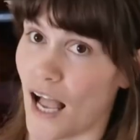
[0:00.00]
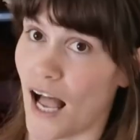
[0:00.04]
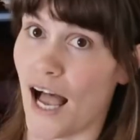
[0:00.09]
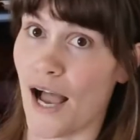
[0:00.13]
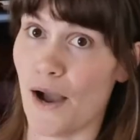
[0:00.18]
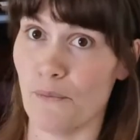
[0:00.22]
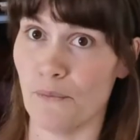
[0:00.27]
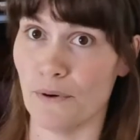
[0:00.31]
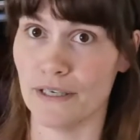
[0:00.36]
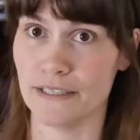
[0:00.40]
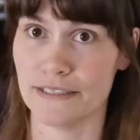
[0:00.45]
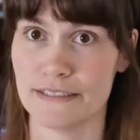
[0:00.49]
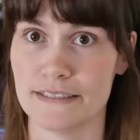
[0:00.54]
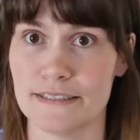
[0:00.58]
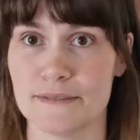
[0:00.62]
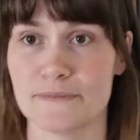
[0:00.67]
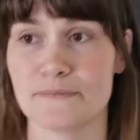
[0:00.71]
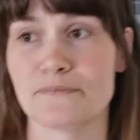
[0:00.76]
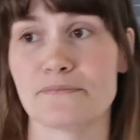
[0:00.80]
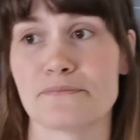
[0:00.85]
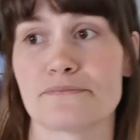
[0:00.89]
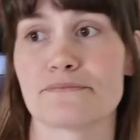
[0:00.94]
I
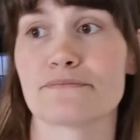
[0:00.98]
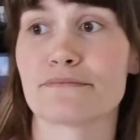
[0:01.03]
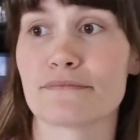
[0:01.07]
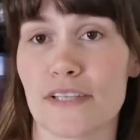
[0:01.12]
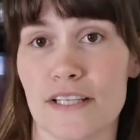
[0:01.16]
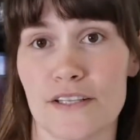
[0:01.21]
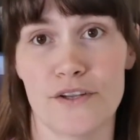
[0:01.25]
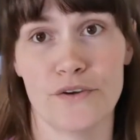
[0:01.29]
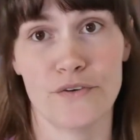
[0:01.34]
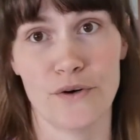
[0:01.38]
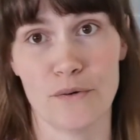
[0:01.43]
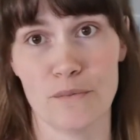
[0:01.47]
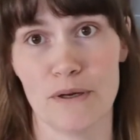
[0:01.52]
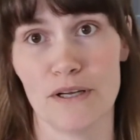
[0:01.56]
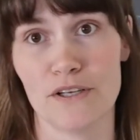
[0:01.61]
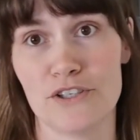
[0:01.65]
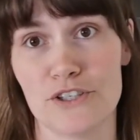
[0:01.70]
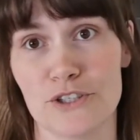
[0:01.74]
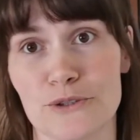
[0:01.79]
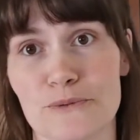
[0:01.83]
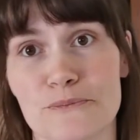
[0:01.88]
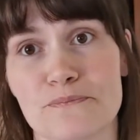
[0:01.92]
was. Don't know
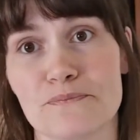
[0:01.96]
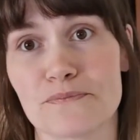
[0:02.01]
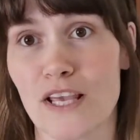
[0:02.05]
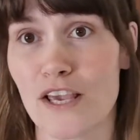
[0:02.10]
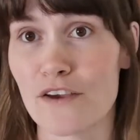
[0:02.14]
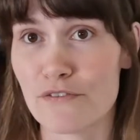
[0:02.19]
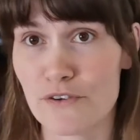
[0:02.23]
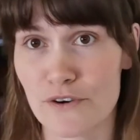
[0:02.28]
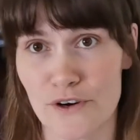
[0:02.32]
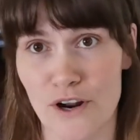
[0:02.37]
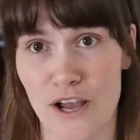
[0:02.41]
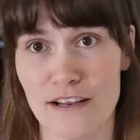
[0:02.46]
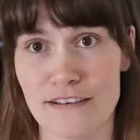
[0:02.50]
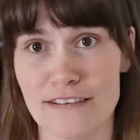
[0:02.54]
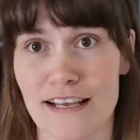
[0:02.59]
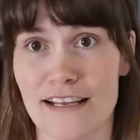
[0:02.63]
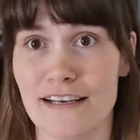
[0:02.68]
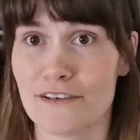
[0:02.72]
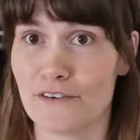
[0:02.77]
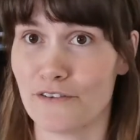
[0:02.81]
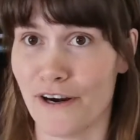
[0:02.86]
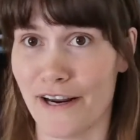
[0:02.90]
about you. If you're not
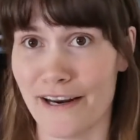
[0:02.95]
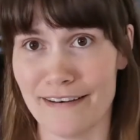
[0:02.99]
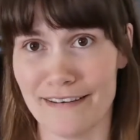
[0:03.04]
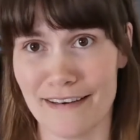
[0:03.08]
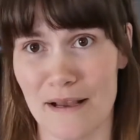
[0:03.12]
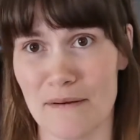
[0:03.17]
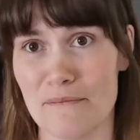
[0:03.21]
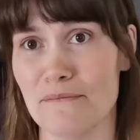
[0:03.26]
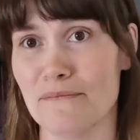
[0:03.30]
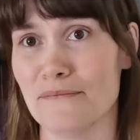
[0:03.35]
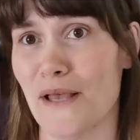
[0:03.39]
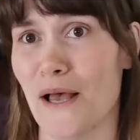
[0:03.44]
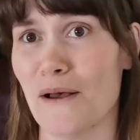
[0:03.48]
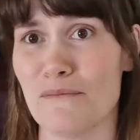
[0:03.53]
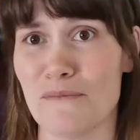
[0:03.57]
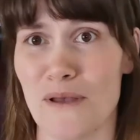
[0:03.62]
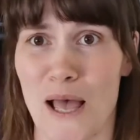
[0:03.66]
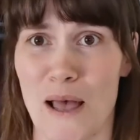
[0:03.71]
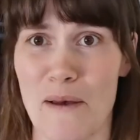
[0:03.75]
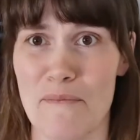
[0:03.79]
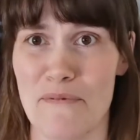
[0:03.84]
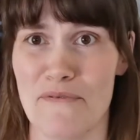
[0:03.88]
dead, great.
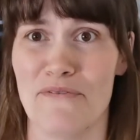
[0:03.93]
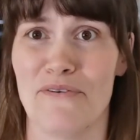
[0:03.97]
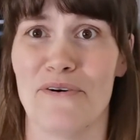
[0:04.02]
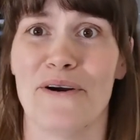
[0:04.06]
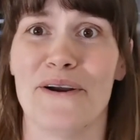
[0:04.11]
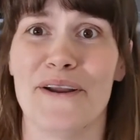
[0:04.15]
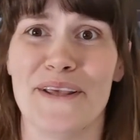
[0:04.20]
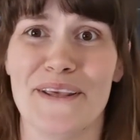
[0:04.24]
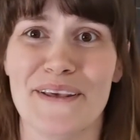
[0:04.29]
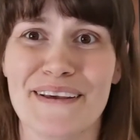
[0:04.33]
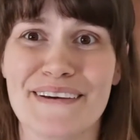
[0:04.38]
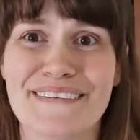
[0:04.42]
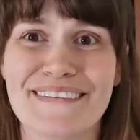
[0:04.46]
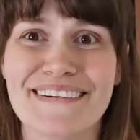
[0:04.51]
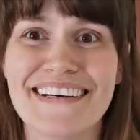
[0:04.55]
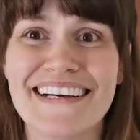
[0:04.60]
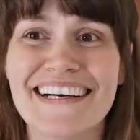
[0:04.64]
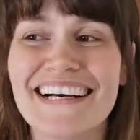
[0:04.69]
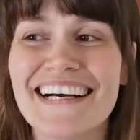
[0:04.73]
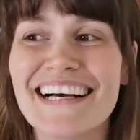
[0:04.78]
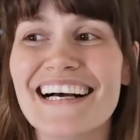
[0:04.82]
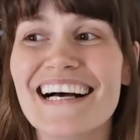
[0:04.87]
I'm happy for you.
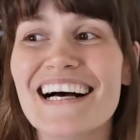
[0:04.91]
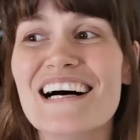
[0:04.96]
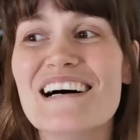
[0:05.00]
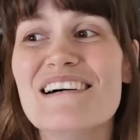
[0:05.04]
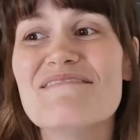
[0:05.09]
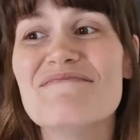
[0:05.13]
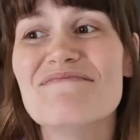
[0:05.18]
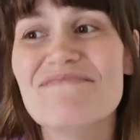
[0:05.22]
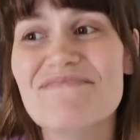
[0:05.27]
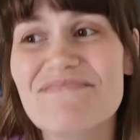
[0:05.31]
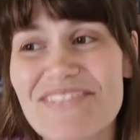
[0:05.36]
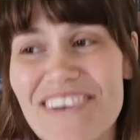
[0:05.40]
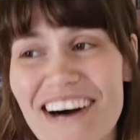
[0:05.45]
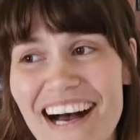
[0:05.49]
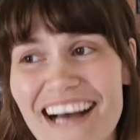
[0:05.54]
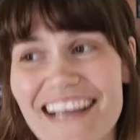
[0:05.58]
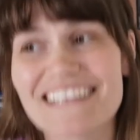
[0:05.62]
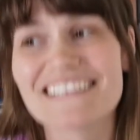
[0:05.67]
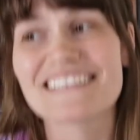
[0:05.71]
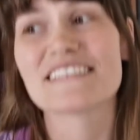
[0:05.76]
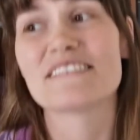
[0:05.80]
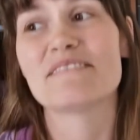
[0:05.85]
But